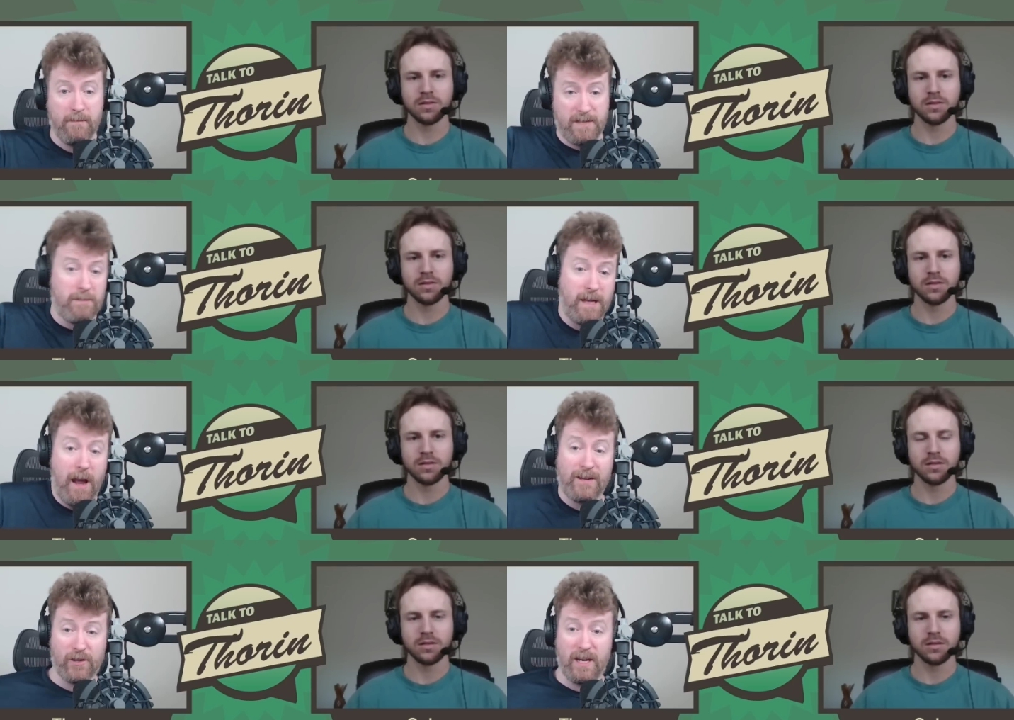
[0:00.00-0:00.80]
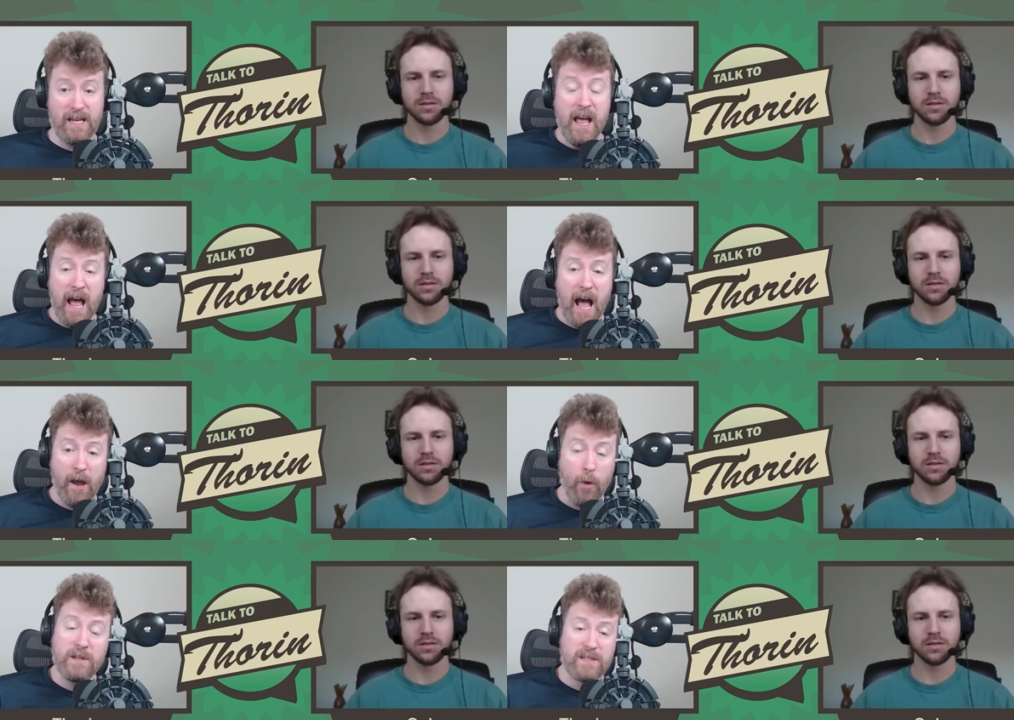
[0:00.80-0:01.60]
Speaker 1: It seems like actually, I
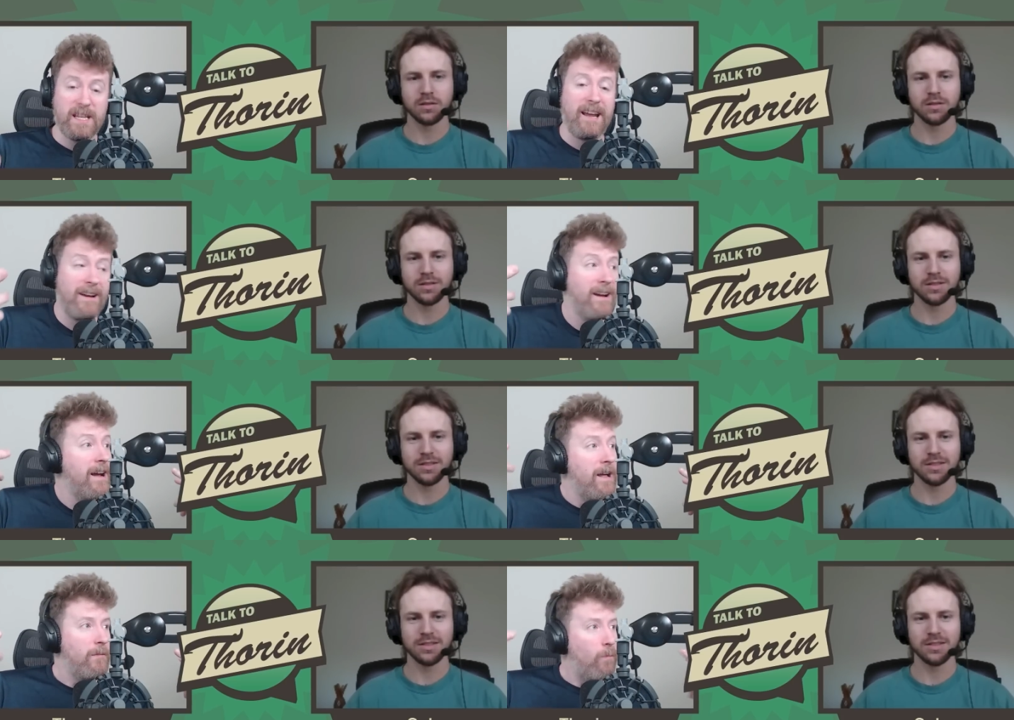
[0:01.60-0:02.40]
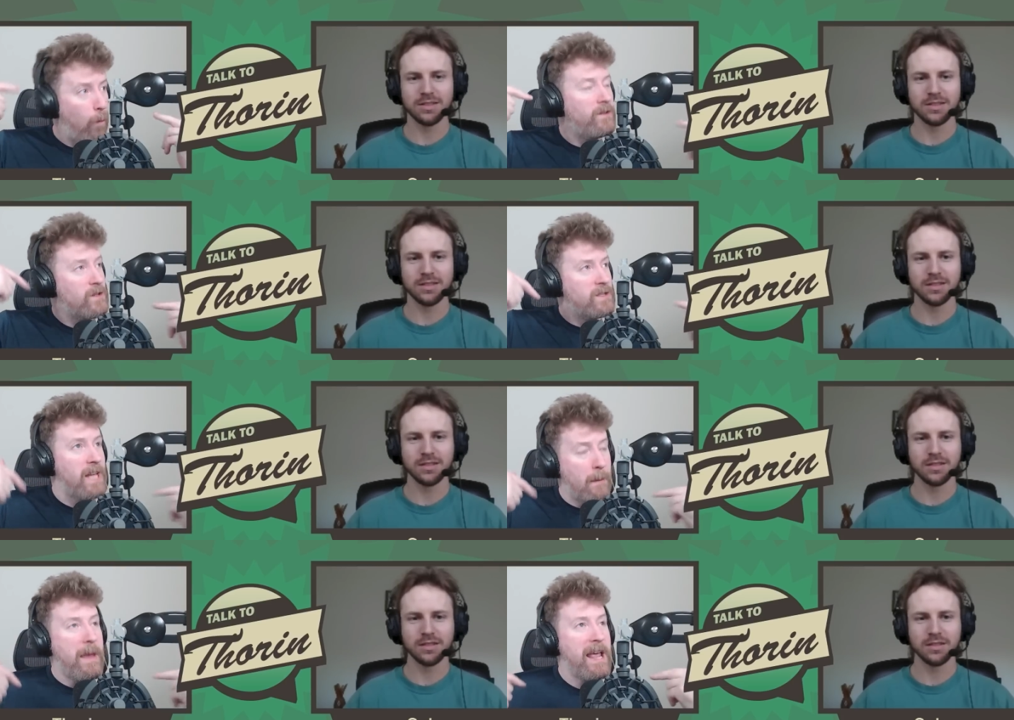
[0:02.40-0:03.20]
always think, what does
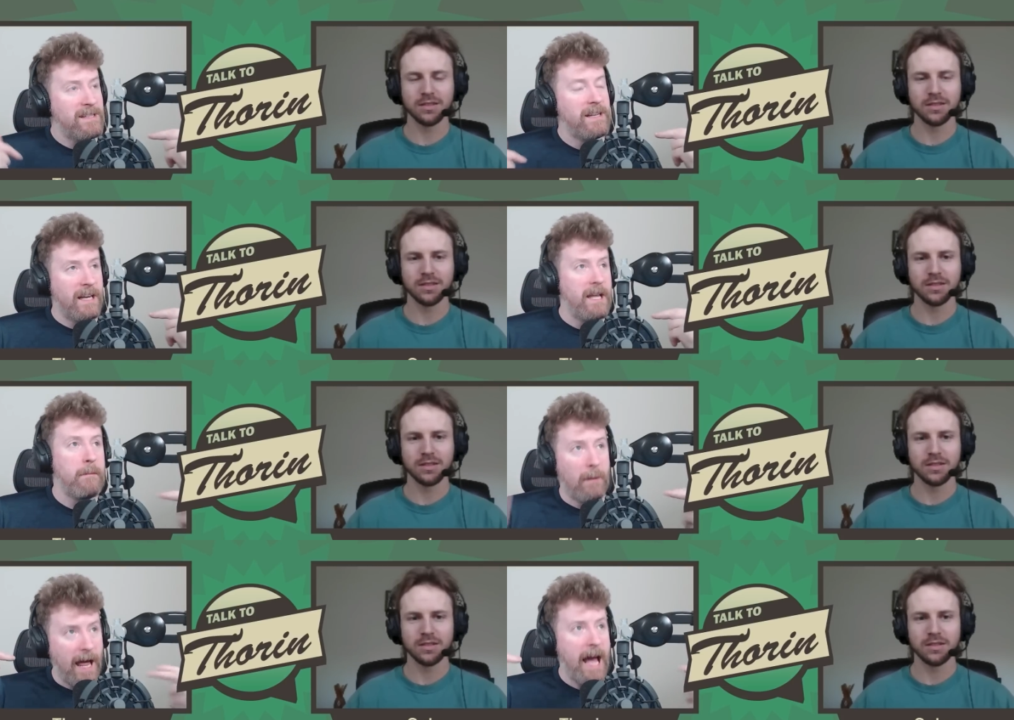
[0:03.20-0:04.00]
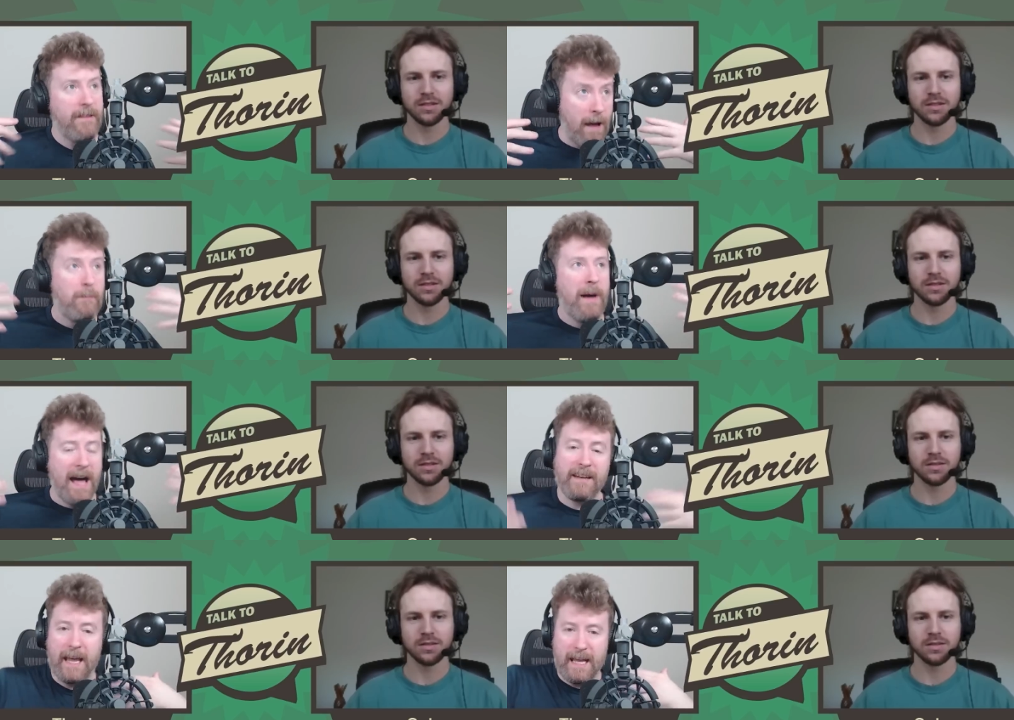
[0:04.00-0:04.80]
that basically imply, that
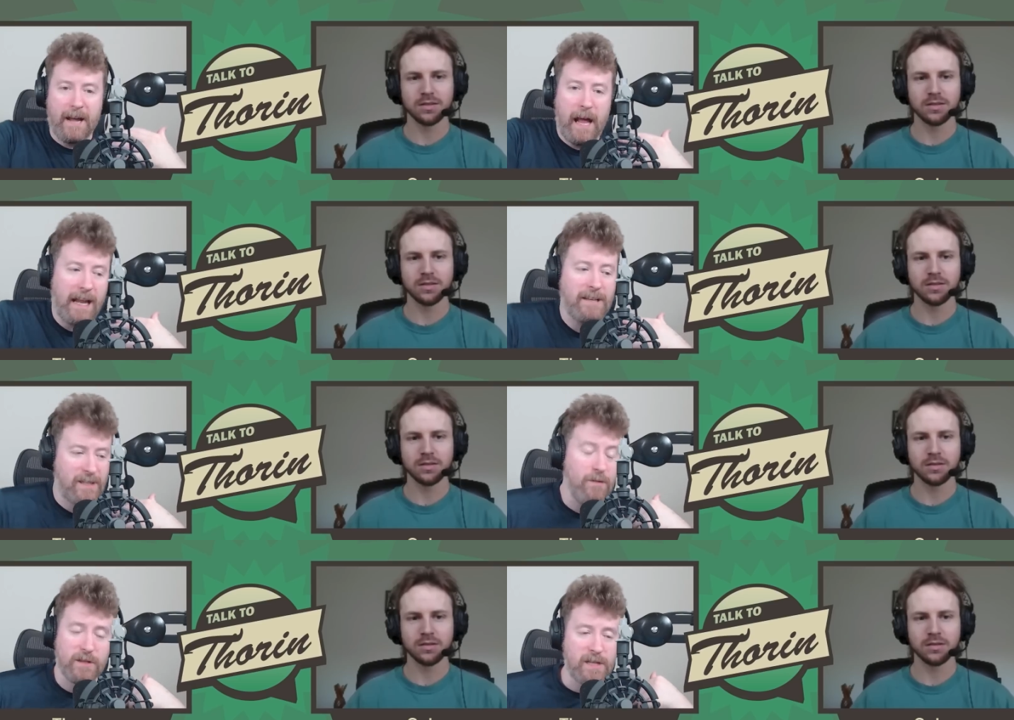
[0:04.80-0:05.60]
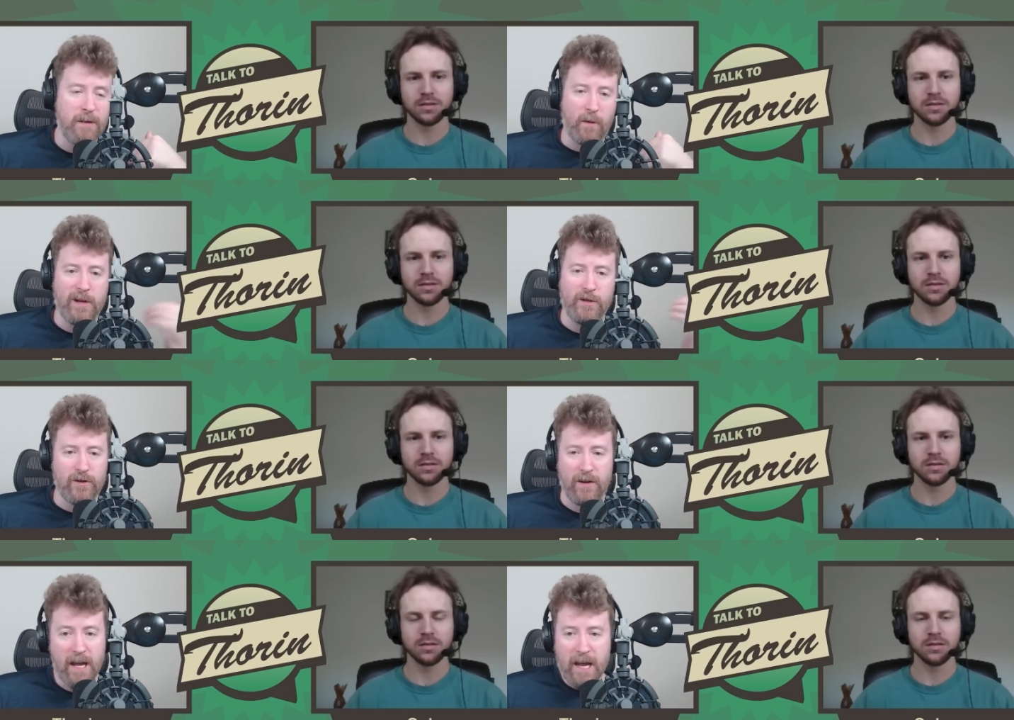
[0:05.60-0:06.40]
pattern? Like, I'd ask you the same
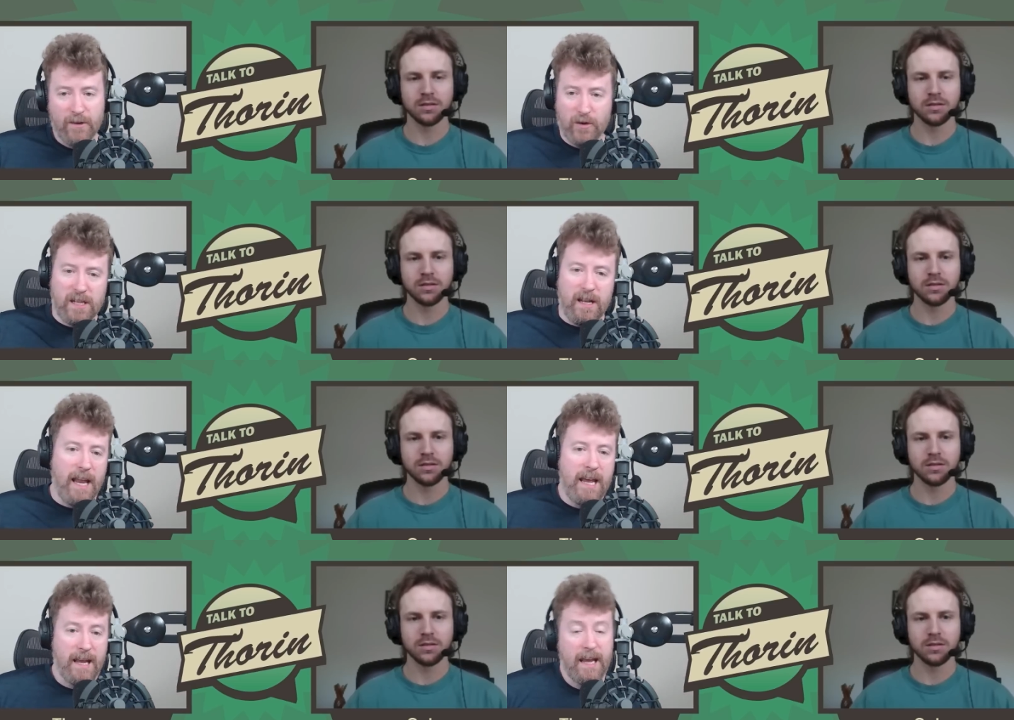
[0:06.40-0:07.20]
question. Does it, like,